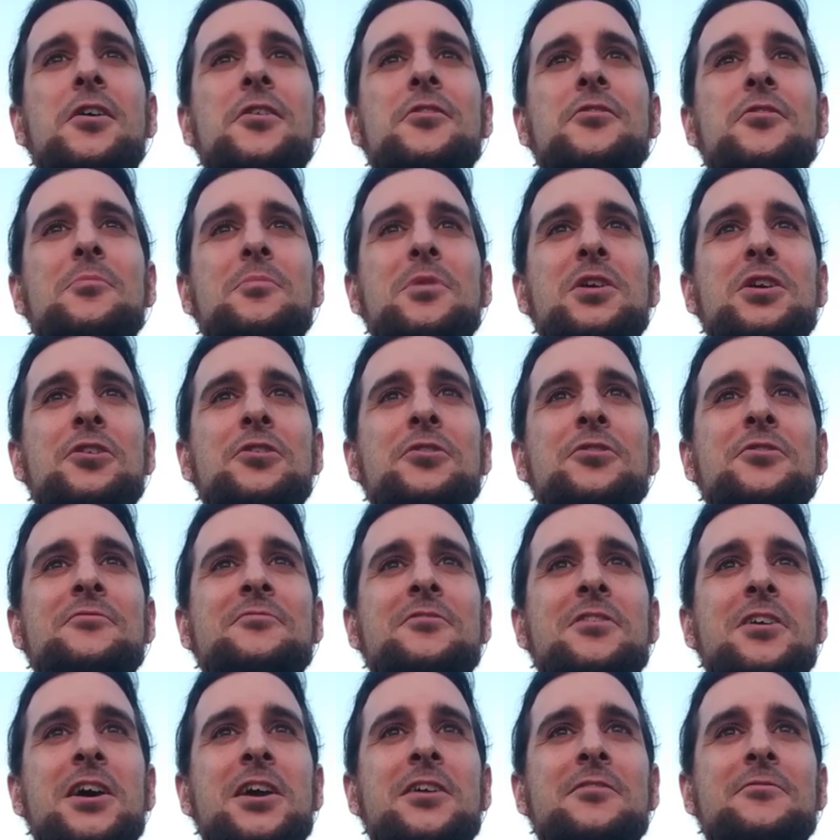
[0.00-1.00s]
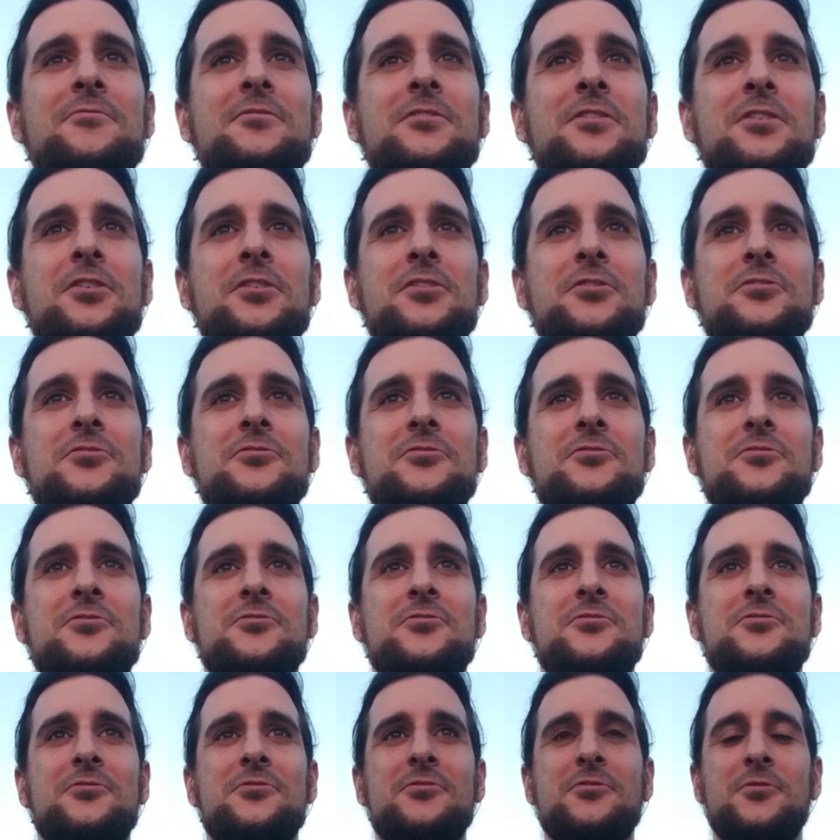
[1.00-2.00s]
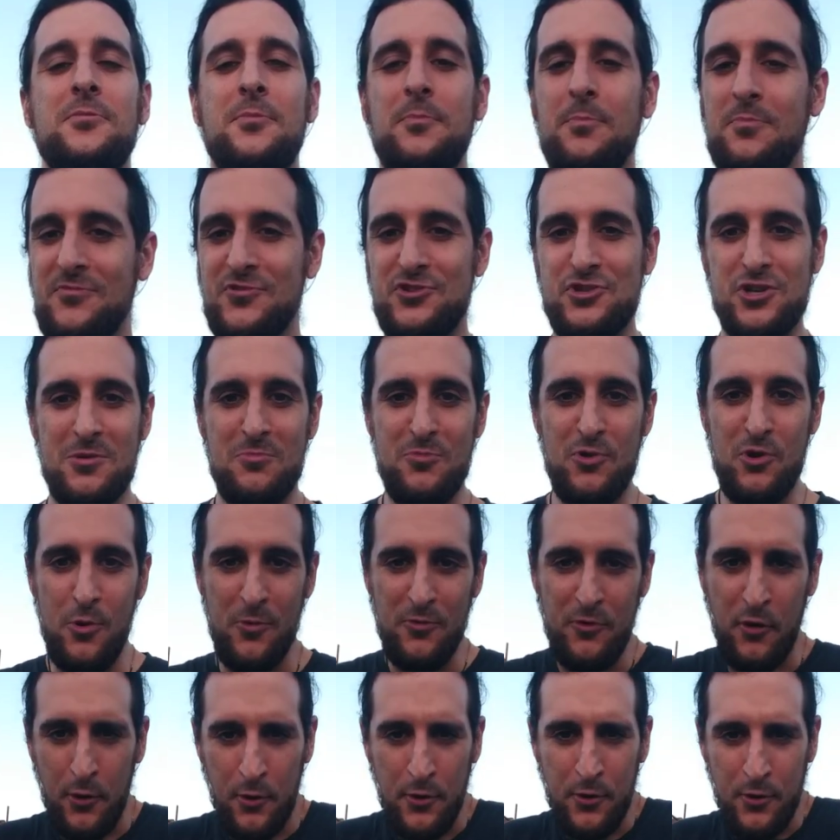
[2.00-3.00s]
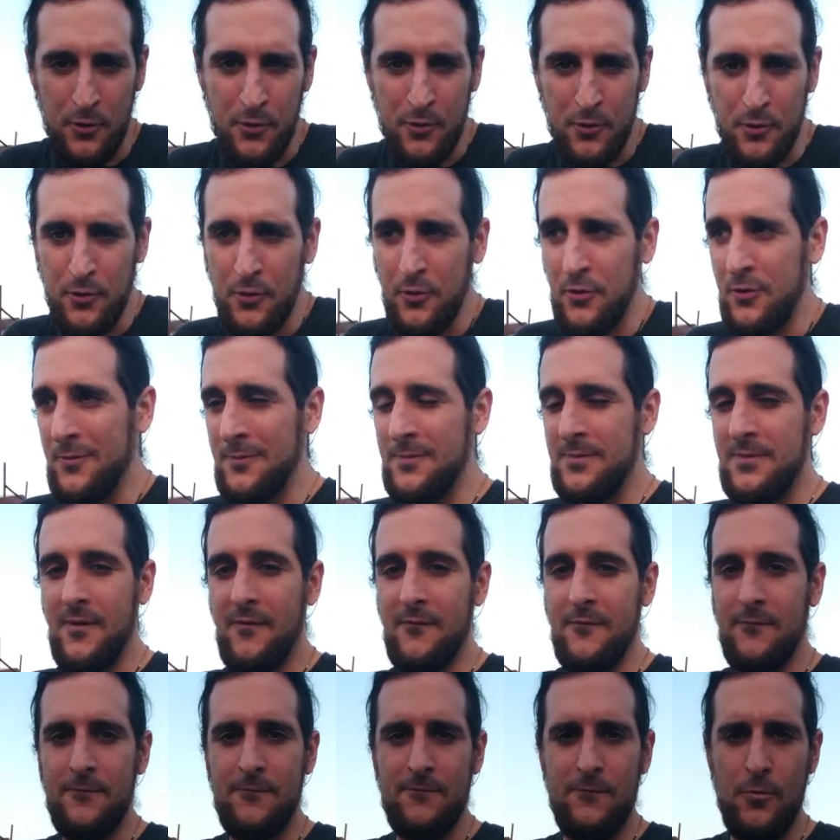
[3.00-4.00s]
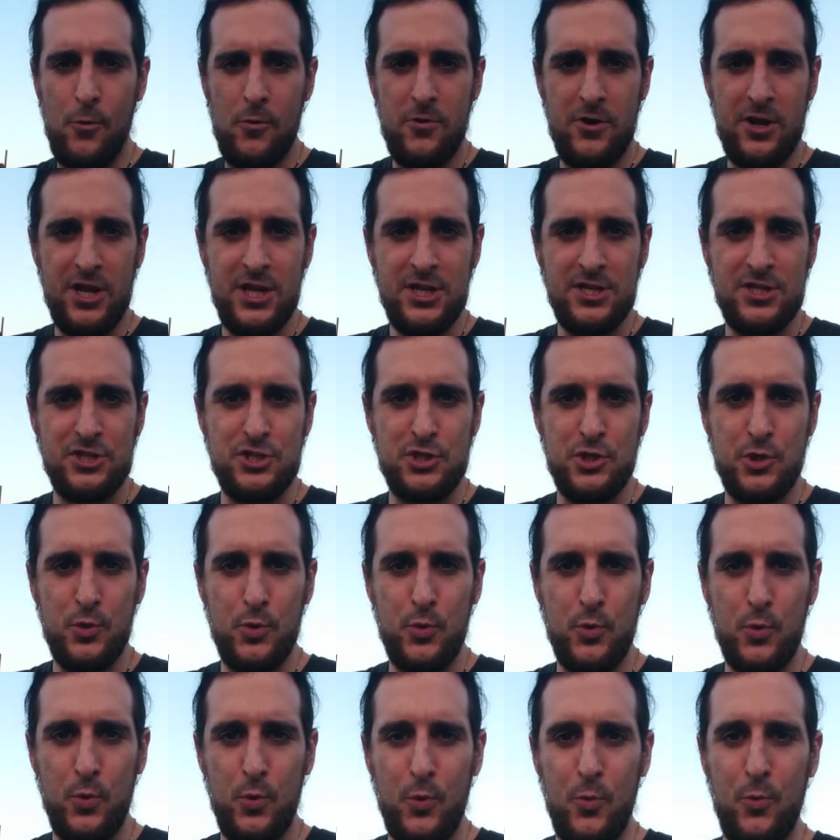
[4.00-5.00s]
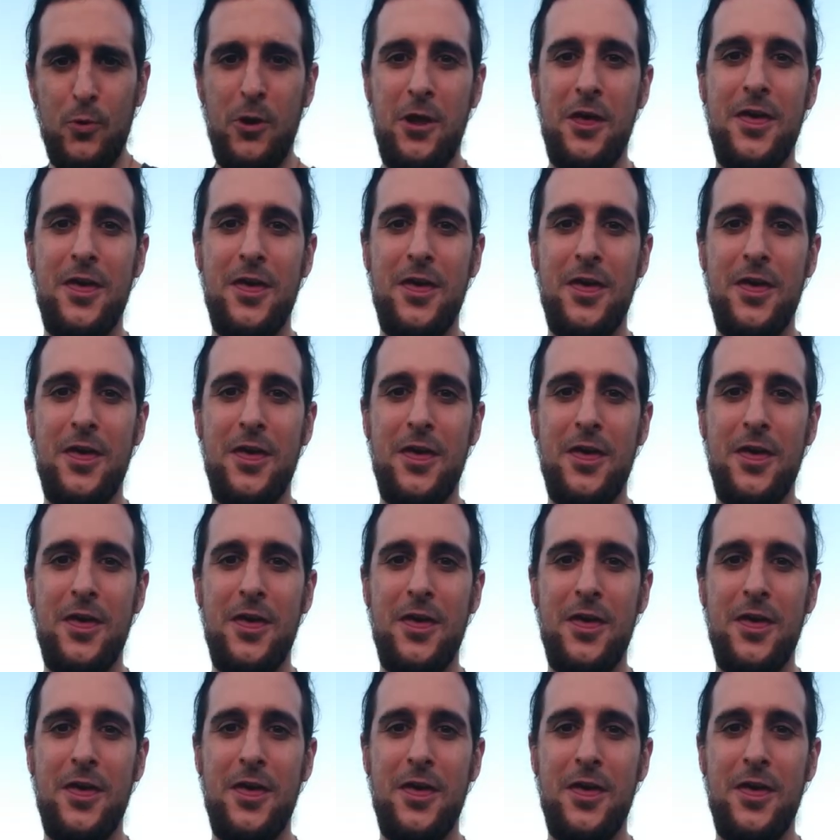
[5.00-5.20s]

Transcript: The meaning of life is, drumroll, 42.